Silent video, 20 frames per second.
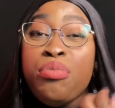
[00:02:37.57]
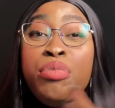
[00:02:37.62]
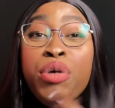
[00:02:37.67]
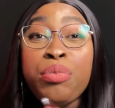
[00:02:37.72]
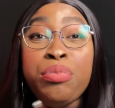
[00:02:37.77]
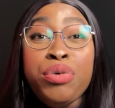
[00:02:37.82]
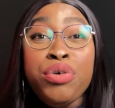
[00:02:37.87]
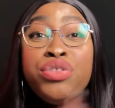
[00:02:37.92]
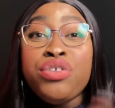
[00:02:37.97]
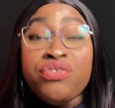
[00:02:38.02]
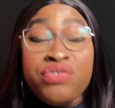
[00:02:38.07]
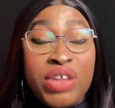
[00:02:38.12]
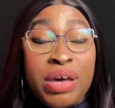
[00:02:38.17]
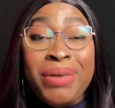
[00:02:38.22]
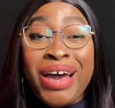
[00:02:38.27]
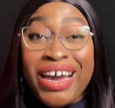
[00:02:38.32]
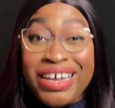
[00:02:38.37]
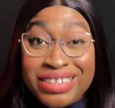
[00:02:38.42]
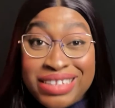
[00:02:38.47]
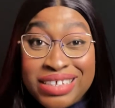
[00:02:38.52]
but both of them
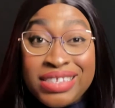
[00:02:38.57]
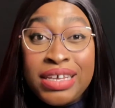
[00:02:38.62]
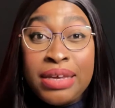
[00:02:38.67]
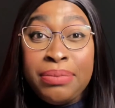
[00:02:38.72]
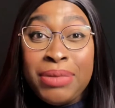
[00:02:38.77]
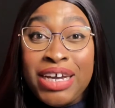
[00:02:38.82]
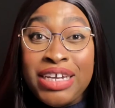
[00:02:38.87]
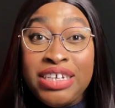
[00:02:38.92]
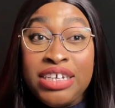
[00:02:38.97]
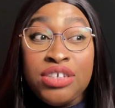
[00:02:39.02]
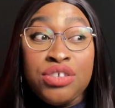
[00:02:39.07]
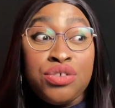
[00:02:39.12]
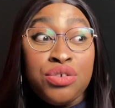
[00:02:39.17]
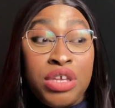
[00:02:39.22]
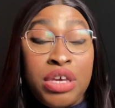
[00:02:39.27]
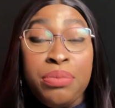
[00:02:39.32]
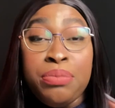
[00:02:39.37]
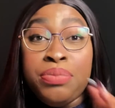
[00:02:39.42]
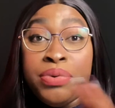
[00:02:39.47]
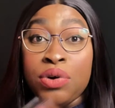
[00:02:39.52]
had the same idea, so
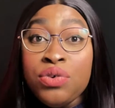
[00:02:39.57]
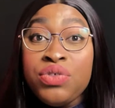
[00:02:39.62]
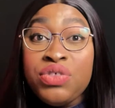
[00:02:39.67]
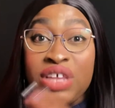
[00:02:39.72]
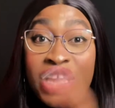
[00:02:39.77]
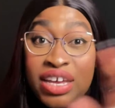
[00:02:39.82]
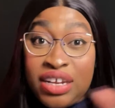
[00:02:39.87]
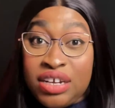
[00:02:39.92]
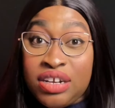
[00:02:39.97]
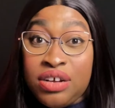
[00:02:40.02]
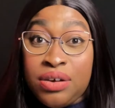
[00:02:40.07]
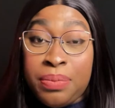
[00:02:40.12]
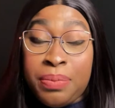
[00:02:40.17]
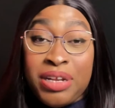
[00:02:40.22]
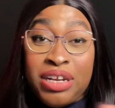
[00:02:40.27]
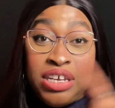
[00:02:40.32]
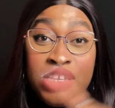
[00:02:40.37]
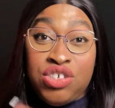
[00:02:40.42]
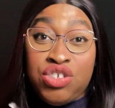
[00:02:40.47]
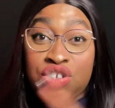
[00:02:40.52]
they both ended up
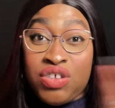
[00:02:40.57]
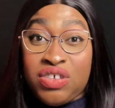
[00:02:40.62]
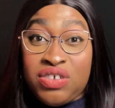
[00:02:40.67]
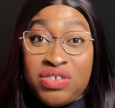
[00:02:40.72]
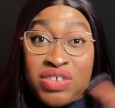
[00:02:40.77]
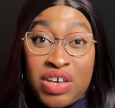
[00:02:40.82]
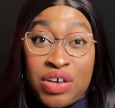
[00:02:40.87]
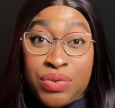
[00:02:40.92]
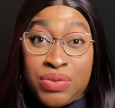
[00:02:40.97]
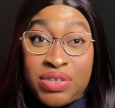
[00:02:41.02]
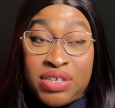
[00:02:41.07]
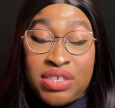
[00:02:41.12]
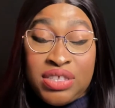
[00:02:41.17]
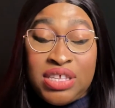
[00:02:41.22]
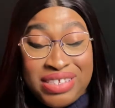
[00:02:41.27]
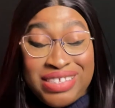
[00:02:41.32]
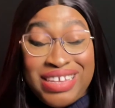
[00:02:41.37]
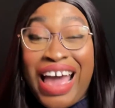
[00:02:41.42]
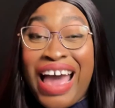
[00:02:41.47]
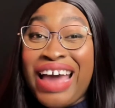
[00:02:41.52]
at each other's houses.
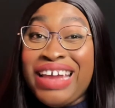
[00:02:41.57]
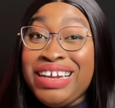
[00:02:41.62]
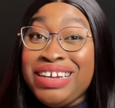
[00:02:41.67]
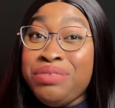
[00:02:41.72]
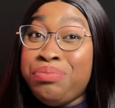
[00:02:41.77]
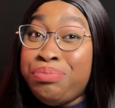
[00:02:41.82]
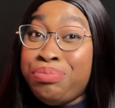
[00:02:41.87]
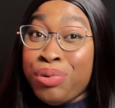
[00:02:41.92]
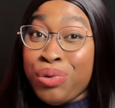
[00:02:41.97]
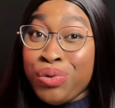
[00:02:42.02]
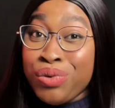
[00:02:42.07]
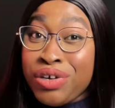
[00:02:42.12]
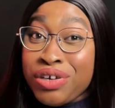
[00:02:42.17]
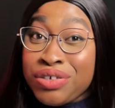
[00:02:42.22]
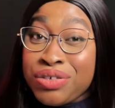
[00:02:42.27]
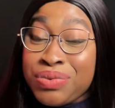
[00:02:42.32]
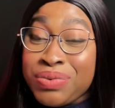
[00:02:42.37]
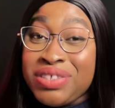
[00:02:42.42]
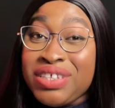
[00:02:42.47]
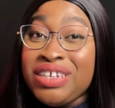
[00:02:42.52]
Added
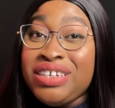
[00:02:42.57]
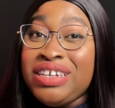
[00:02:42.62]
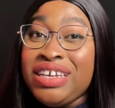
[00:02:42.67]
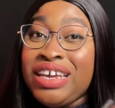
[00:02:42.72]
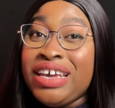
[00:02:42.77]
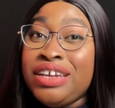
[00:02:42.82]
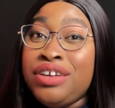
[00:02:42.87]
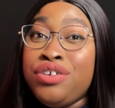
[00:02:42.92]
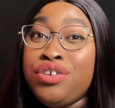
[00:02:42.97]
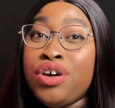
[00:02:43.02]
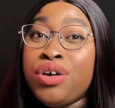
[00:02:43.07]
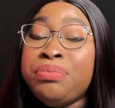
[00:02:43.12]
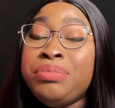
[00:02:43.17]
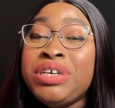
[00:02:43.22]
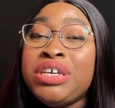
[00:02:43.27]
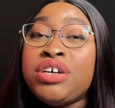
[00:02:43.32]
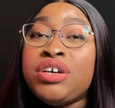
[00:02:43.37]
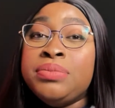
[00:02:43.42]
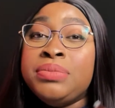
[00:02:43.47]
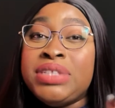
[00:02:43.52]
bonus was that they had not
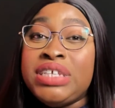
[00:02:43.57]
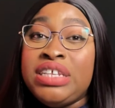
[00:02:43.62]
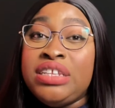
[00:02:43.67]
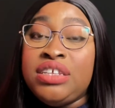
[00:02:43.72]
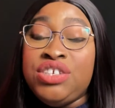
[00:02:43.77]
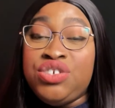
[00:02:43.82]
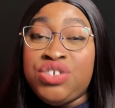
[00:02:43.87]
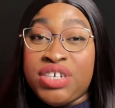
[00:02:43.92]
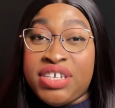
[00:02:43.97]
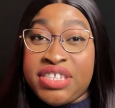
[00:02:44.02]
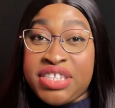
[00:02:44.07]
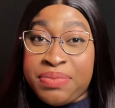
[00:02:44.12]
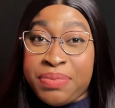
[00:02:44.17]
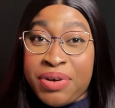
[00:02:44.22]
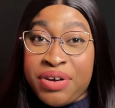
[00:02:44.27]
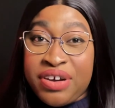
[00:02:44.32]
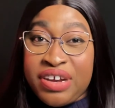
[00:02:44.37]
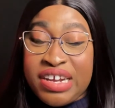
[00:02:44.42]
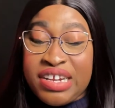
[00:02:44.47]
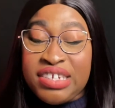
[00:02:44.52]
been completely
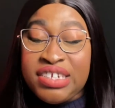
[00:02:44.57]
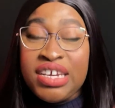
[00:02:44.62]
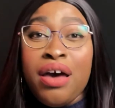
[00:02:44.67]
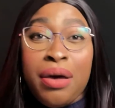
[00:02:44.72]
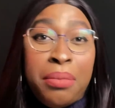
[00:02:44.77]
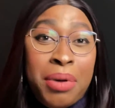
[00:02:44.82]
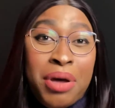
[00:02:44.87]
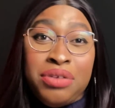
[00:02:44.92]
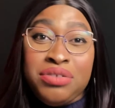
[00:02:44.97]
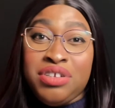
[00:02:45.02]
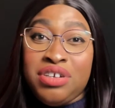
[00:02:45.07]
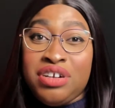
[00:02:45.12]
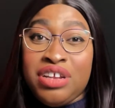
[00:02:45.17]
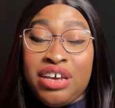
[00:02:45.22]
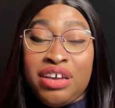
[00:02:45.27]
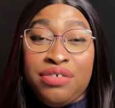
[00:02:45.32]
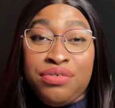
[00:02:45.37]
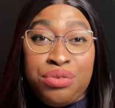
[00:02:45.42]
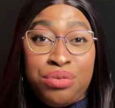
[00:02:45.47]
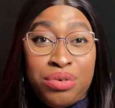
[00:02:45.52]
transparent about their
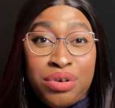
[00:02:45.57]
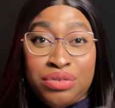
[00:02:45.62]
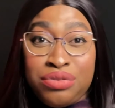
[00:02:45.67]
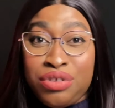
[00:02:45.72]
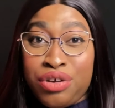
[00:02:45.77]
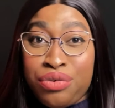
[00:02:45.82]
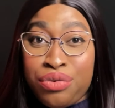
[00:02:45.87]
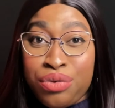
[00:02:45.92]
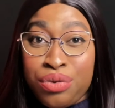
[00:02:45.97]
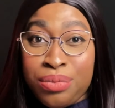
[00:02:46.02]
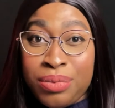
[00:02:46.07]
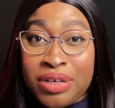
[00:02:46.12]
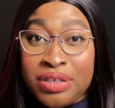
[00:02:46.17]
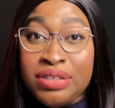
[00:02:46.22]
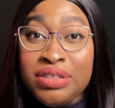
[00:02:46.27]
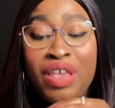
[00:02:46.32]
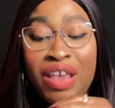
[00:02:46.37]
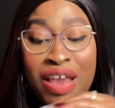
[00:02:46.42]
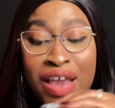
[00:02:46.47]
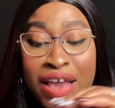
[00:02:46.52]
life throughout their
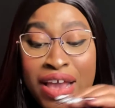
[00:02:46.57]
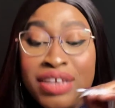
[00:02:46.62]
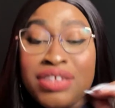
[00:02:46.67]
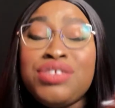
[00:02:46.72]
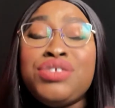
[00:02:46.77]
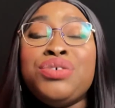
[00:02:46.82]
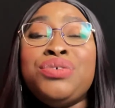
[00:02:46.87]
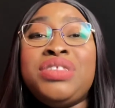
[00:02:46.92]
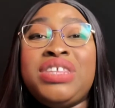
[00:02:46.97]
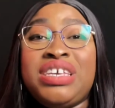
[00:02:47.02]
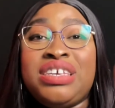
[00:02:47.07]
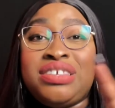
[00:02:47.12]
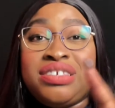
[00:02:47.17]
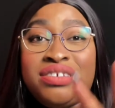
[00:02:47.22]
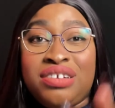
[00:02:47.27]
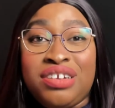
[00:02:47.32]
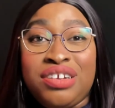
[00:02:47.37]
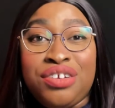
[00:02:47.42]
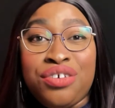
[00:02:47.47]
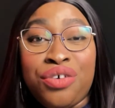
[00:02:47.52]
romance, and so things
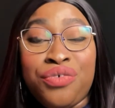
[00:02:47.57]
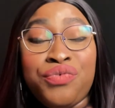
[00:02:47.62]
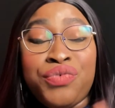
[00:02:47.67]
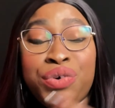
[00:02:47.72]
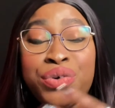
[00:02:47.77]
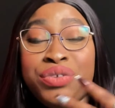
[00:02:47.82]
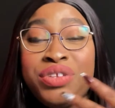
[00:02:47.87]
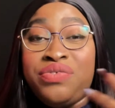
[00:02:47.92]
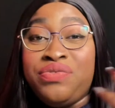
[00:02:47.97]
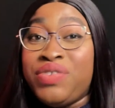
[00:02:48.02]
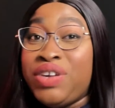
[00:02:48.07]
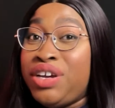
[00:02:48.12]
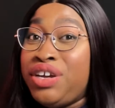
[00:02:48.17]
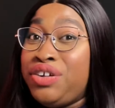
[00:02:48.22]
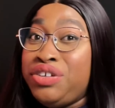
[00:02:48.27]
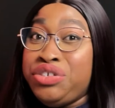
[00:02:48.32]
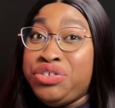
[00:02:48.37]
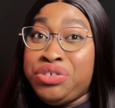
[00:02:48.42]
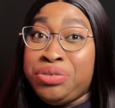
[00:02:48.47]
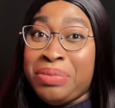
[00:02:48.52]
started unfolding
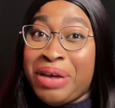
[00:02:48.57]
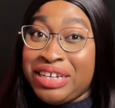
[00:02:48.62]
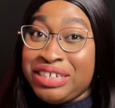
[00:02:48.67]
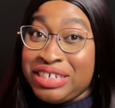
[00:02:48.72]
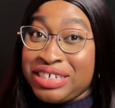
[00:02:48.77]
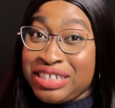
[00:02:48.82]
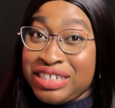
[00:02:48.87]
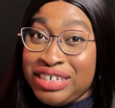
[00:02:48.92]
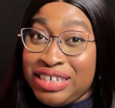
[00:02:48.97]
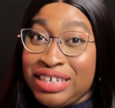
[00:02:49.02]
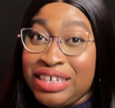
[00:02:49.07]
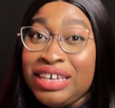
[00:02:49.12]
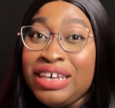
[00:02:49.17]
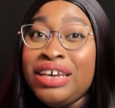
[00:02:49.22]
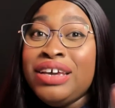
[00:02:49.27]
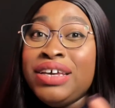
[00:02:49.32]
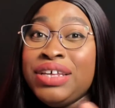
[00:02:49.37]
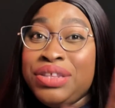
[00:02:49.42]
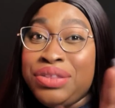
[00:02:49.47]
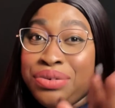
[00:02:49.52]
very dramatically
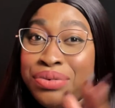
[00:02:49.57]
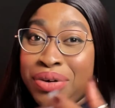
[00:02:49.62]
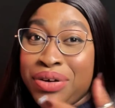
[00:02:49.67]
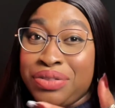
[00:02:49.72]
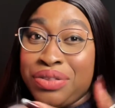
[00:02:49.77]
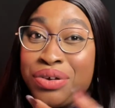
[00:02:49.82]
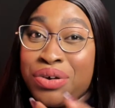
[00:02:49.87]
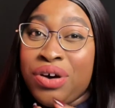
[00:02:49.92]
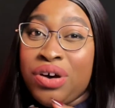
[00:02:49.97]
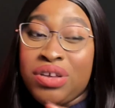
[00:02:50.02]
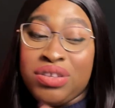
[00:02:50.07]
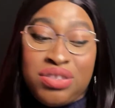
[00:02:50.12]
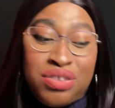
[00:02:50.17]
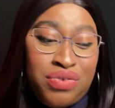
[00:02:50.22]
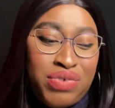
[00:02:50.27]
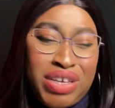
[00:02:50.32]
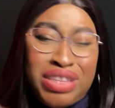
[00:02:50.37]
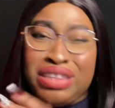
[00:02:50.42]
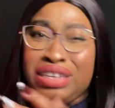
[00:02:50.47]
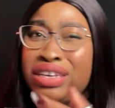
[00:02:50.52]
throughout the course of,
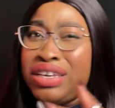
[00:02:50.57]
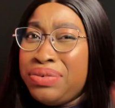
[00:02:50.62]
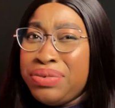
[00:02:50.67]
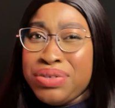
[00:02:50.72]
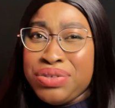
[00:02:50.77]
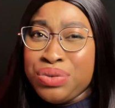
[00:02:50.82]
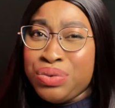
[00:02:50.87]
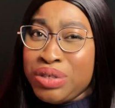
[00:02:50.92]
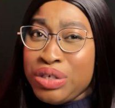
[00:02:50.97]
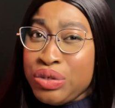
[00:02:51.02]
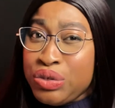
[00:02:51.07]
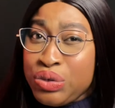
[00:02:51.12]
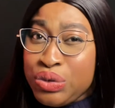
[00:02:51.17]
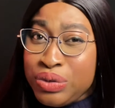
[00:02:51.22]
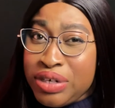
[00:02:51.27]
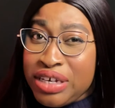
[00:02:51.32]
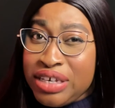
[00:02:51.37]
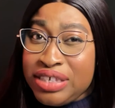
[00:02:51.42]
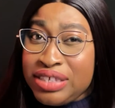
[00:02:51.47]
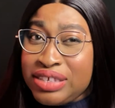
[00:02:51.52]
I think it was only two
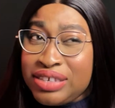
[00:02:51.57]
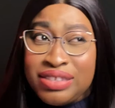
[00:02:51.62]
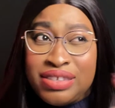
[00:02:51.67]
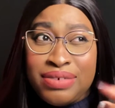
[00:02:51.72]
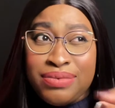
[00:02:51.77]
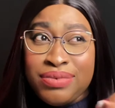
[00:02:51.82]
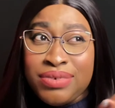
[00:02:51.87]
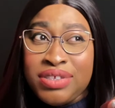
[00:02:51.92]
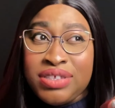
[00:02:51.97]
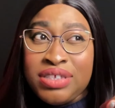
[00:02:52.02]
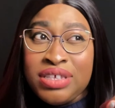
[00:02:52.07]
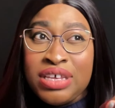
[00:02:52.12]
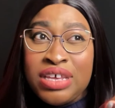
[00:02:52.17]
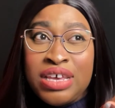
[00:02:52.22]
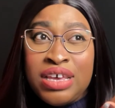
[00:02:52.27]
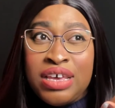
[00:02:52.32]
days because it was